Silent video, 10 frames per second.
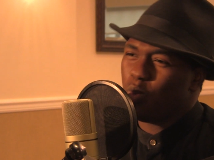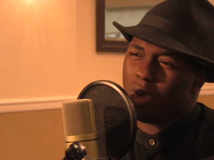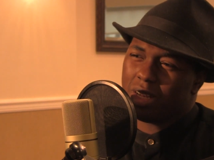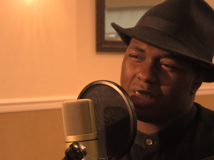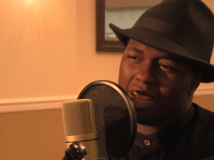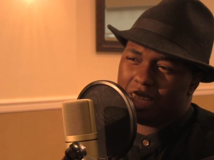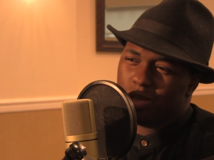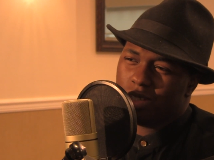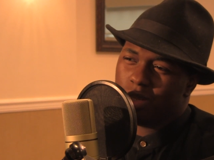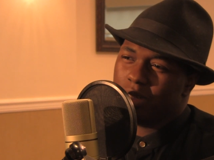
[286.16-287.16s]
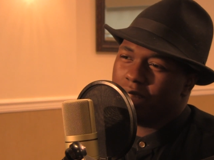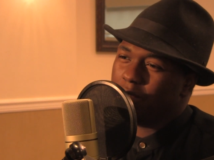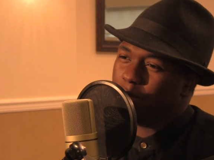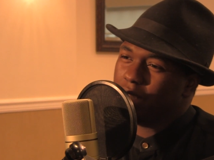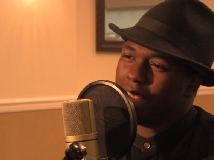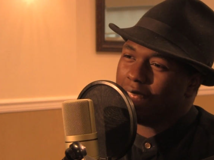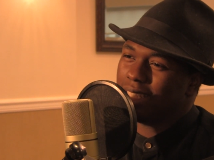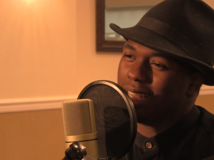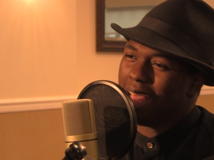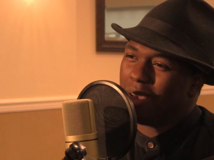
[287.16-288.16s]
What got you so in love with jazz,
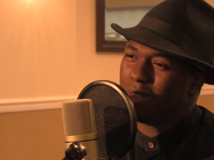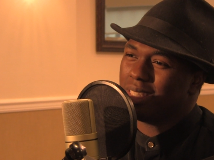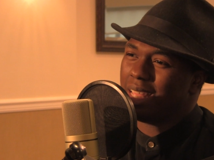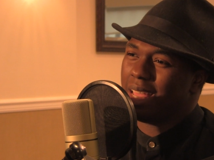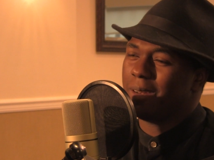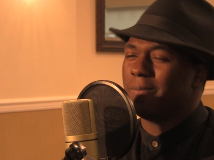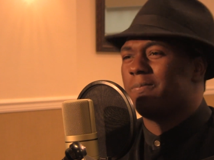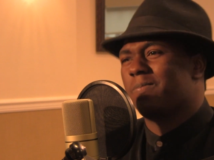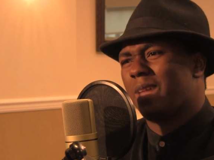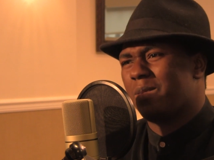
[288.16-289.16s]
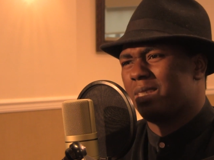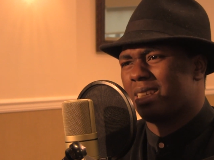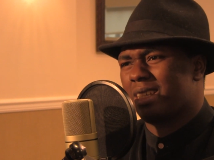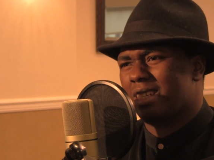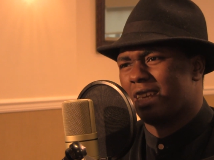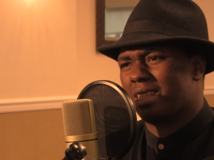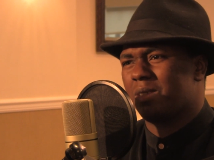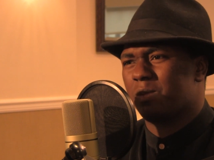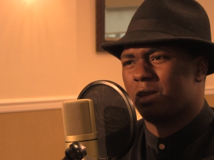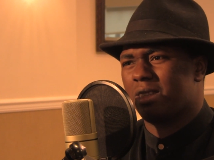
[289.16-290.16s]
and how does that how is that
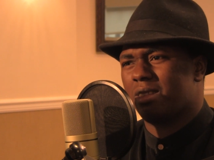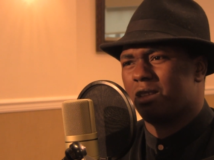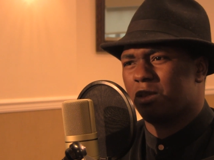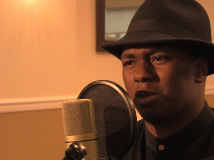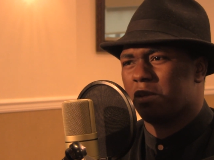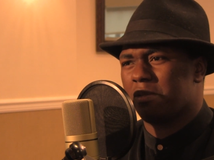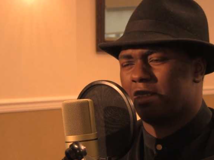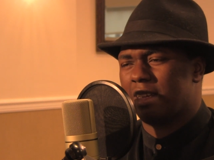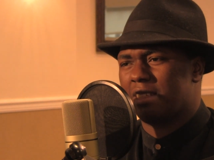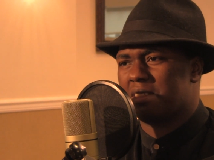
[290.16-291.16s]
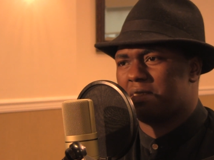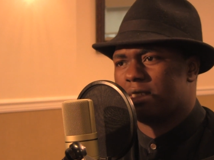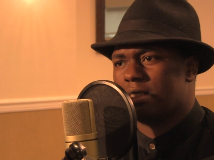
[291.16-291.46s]
connected with your philosophy?